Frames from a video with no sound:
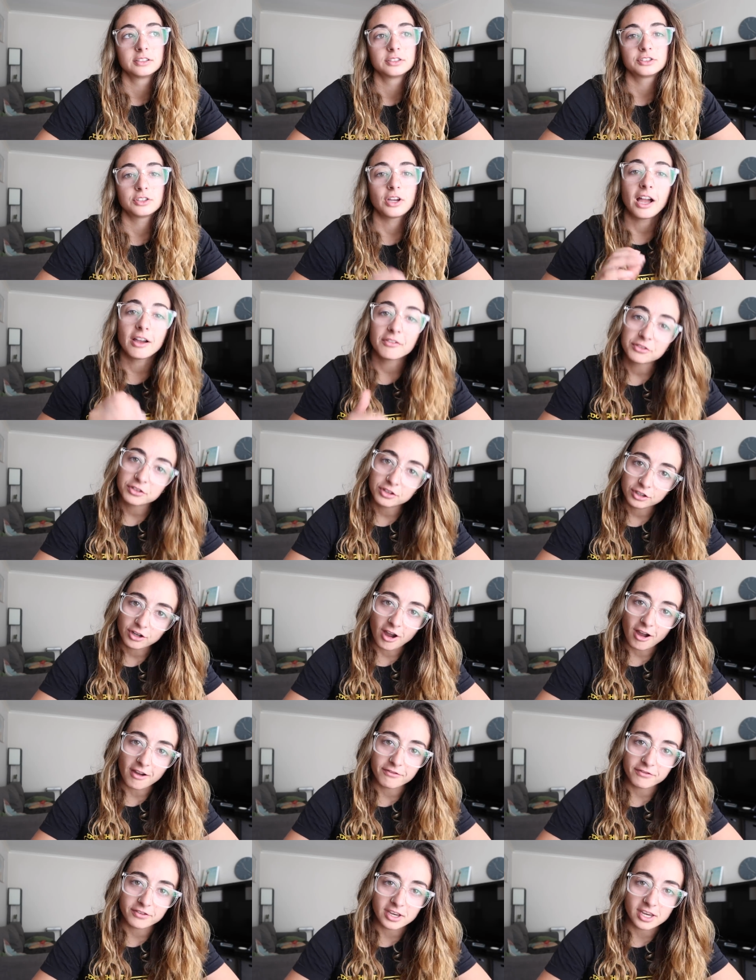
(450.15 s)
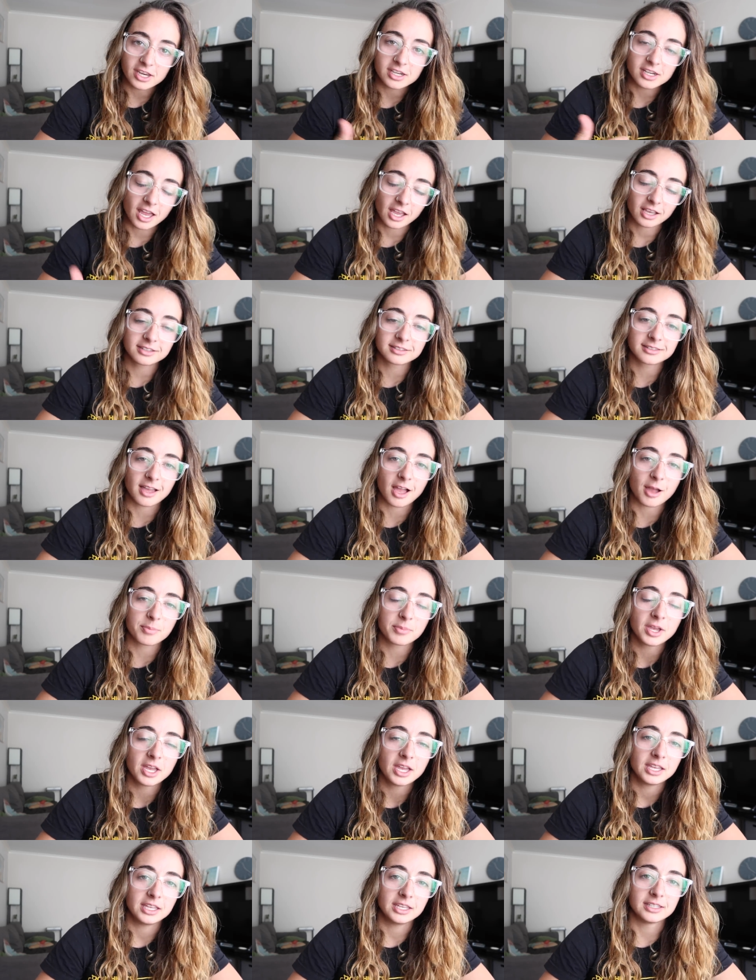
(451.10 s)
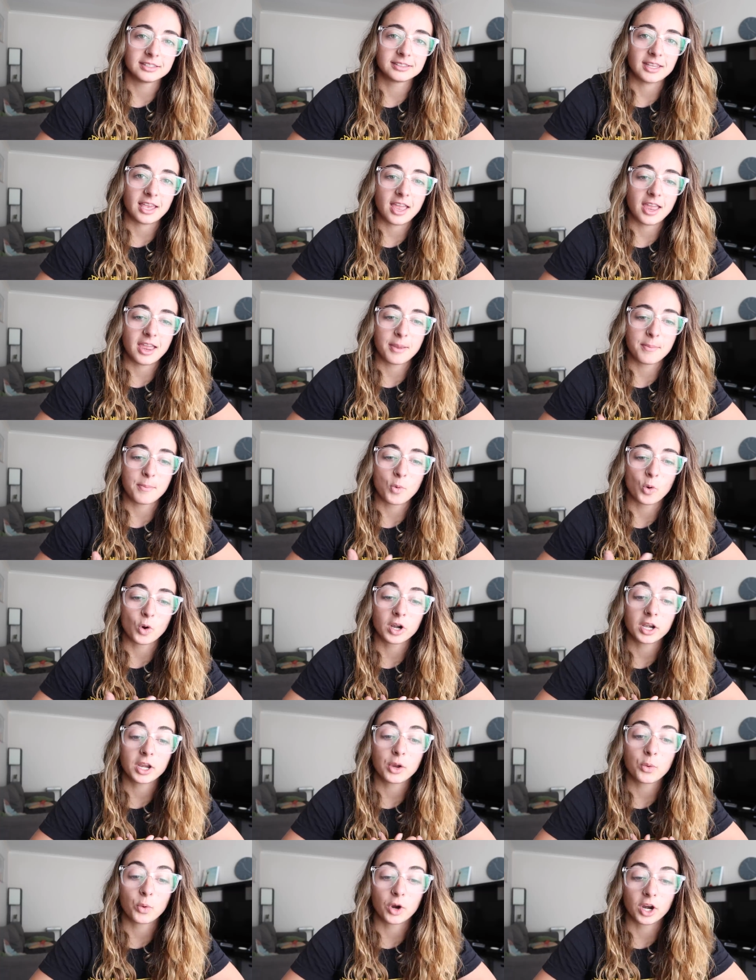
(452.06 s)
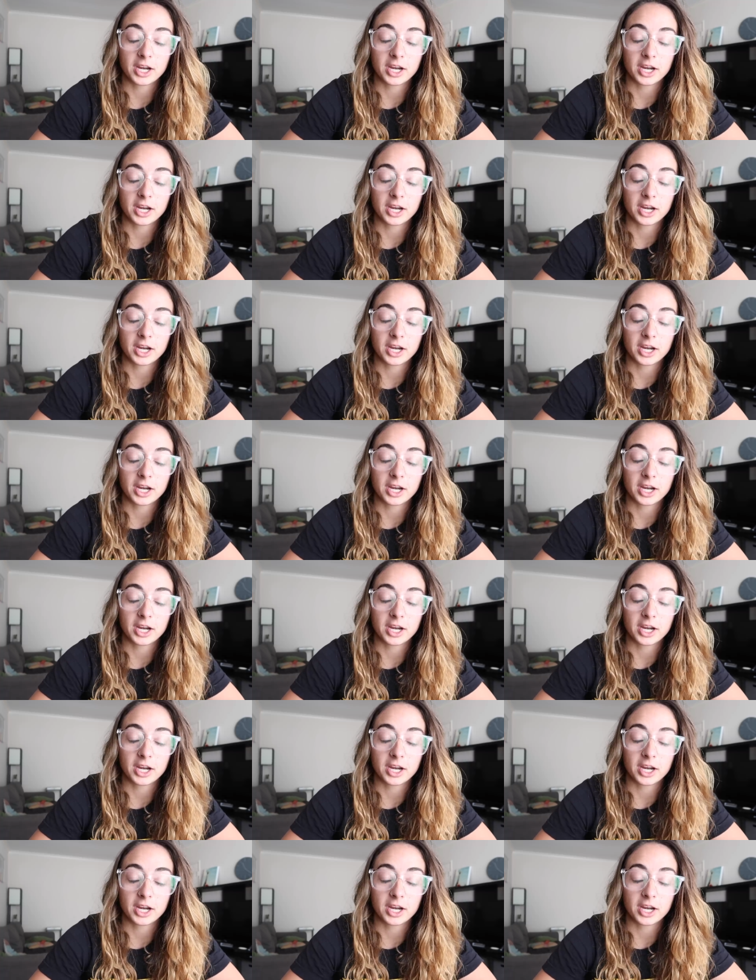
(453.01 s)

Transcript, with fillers: So after the coffee, next up is a morning